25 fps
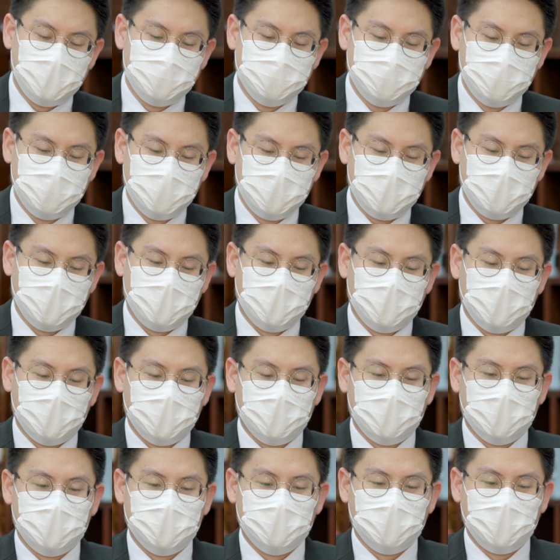think
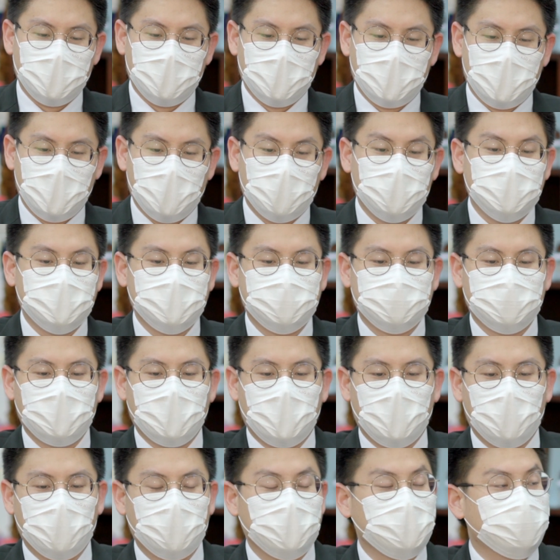
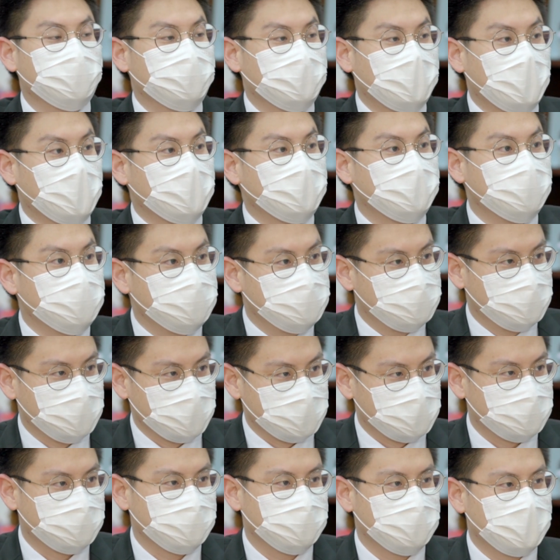our
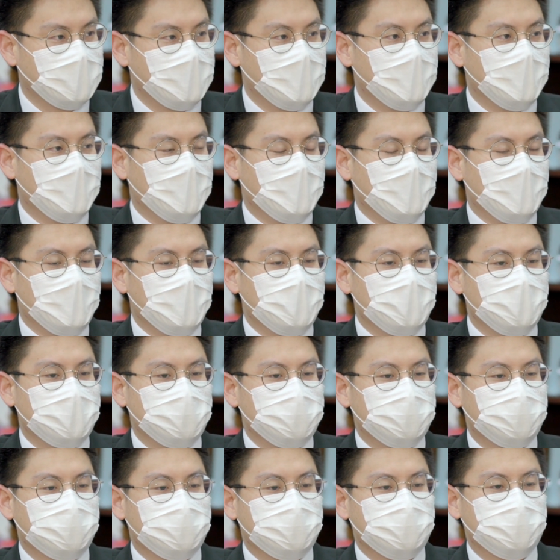statistics
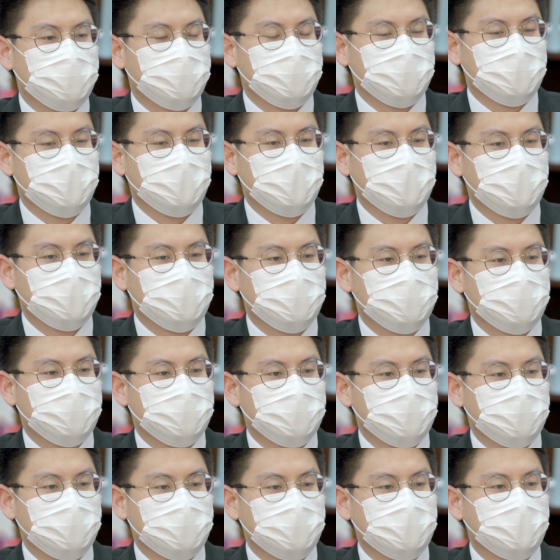is
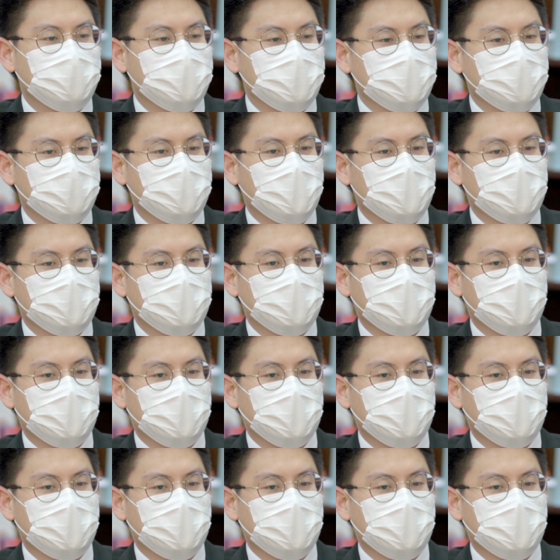the thing that